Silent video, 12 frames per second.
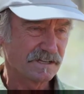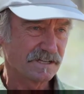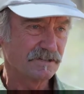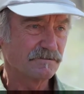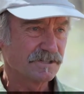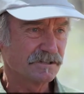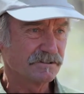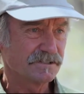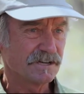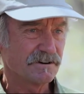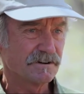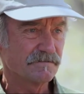
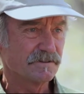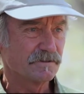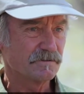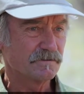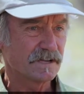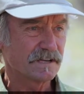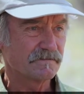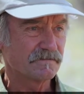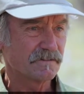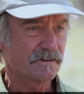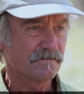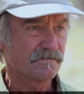utilitarian view
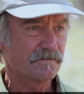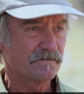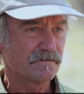of